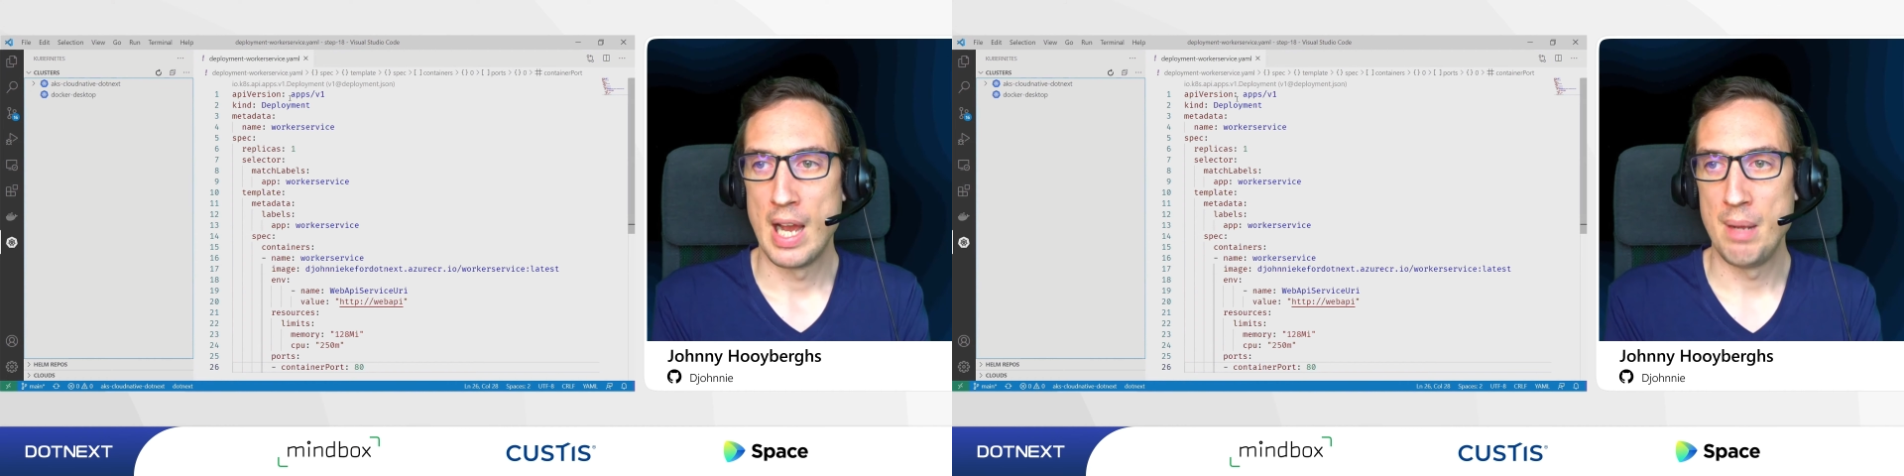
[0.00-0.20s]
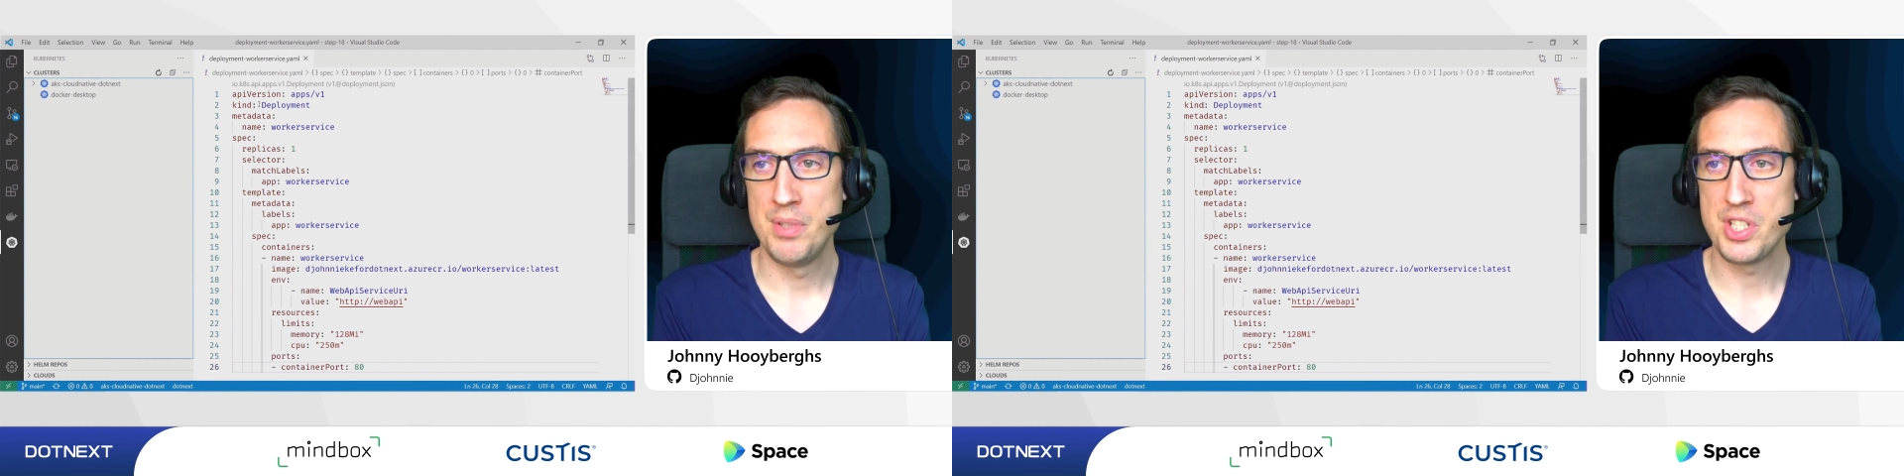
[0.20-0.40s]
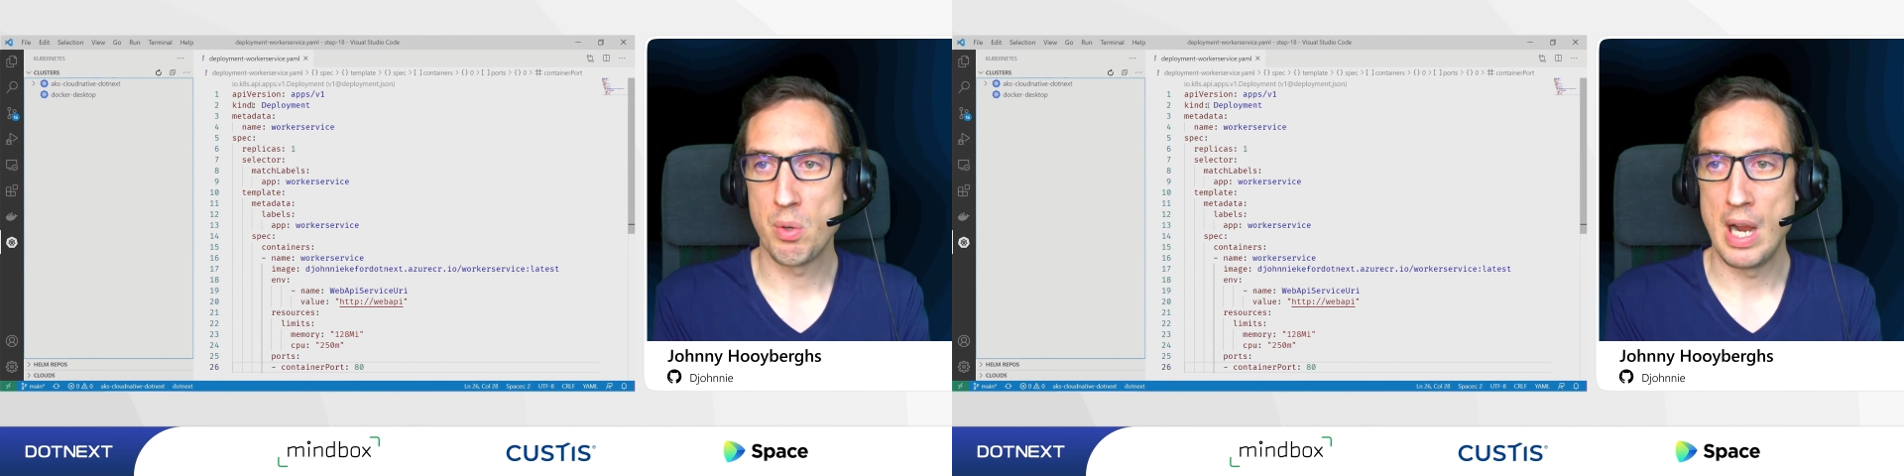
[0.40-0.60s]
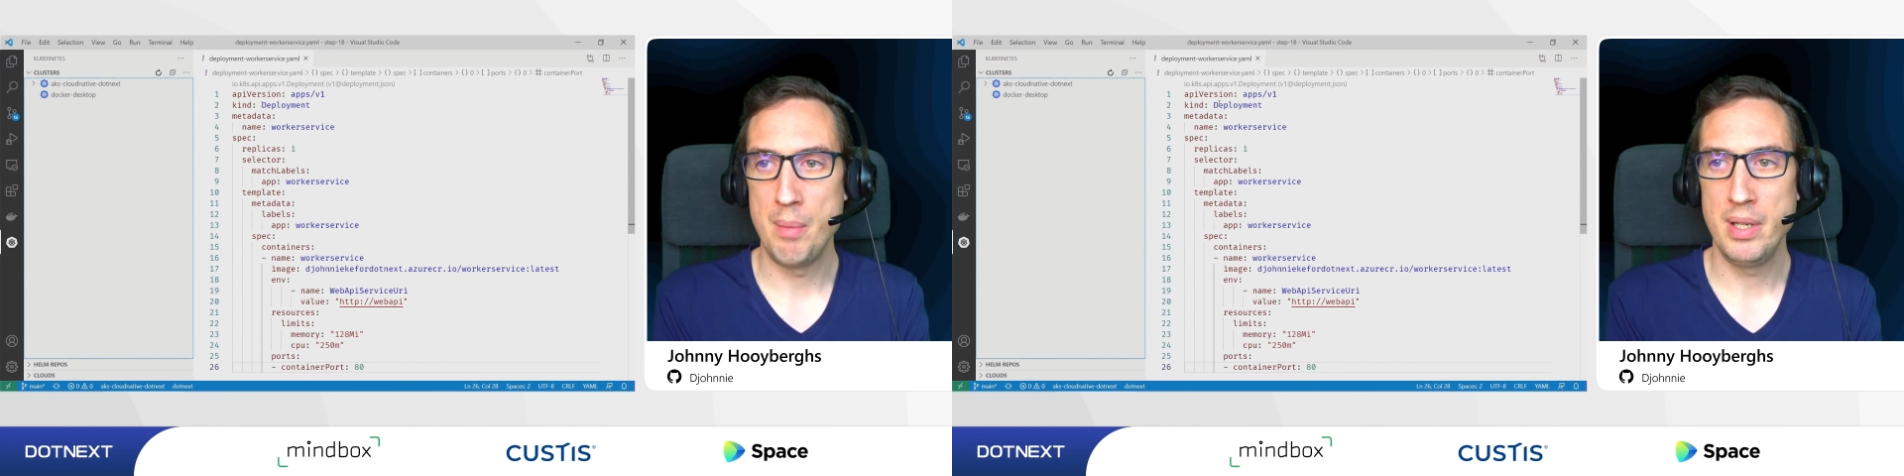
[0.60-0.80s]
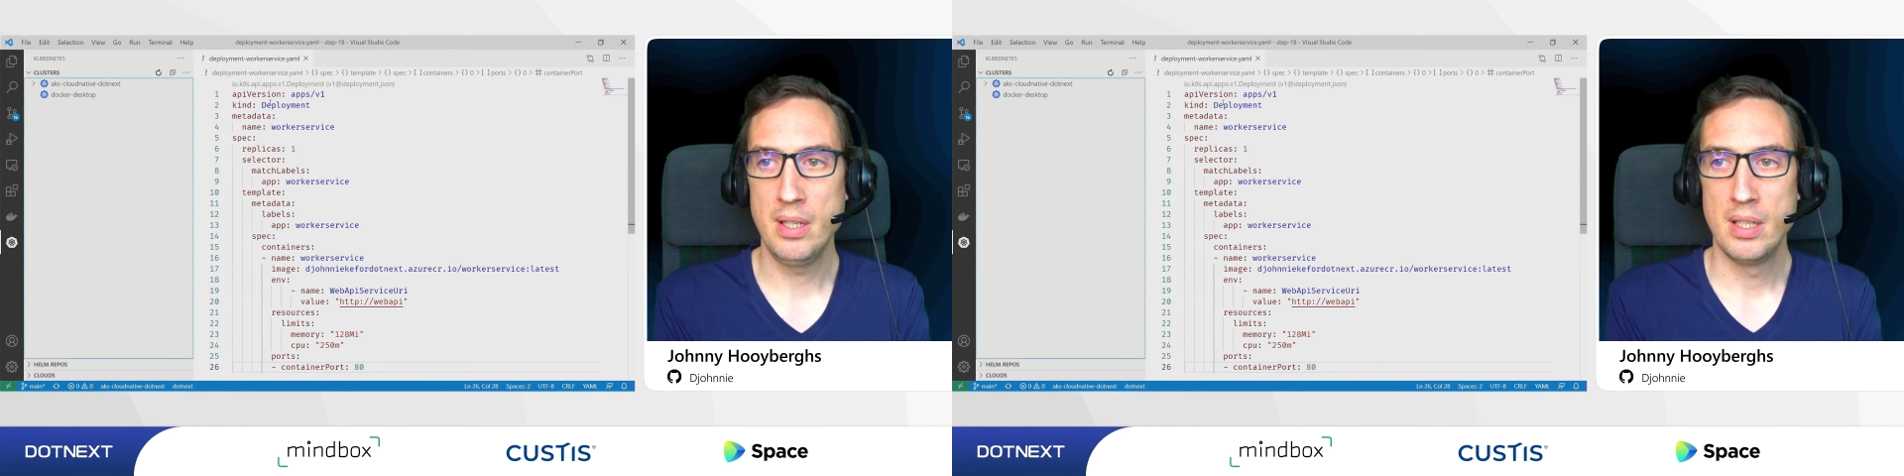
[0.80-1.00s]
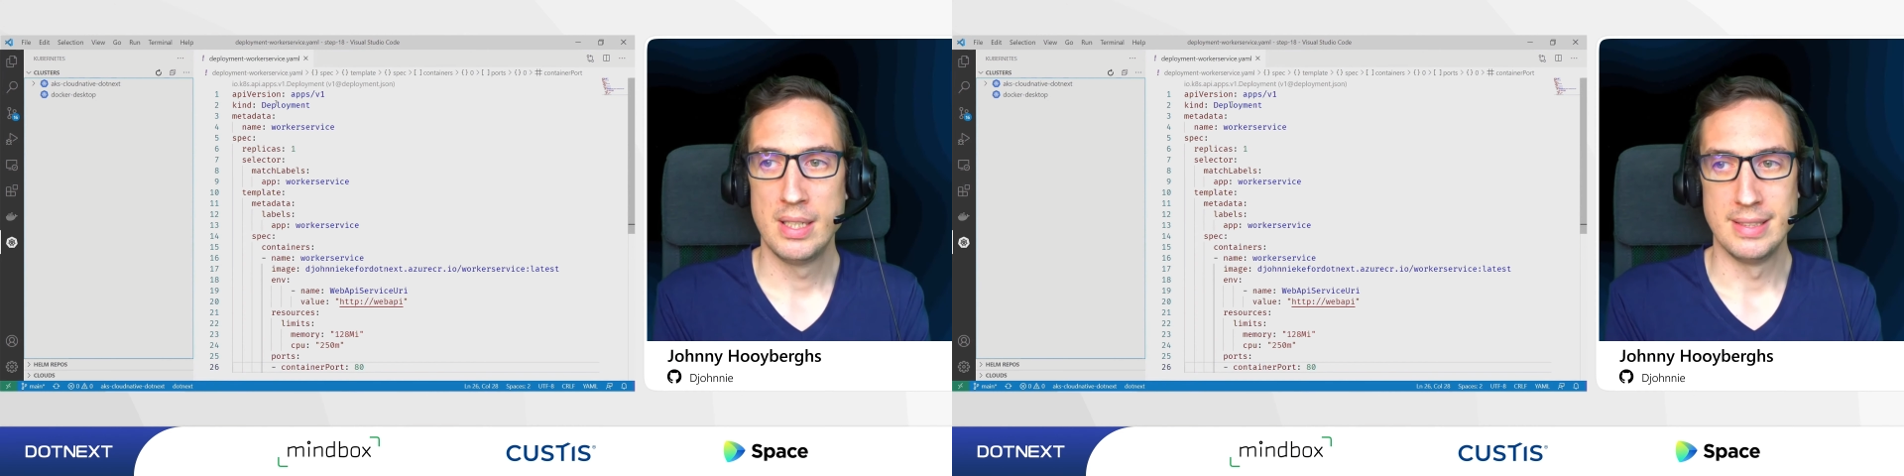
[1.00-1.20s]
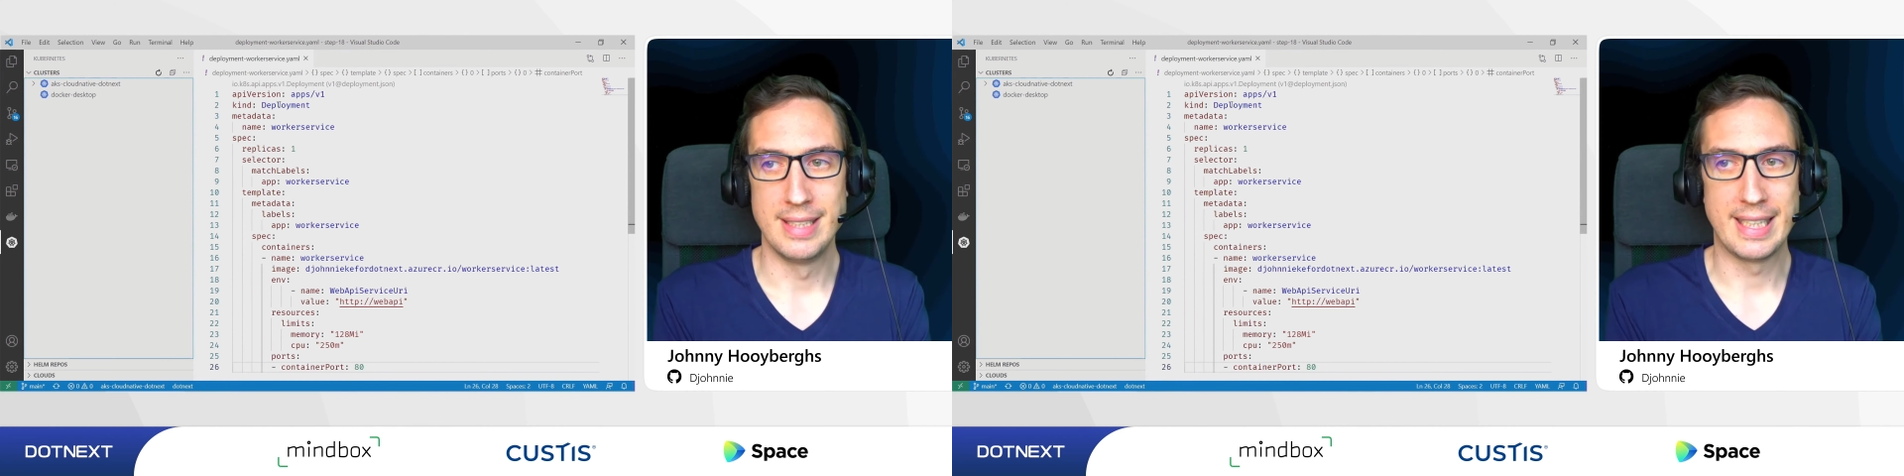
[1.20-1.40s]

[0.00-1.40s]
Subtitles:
describing the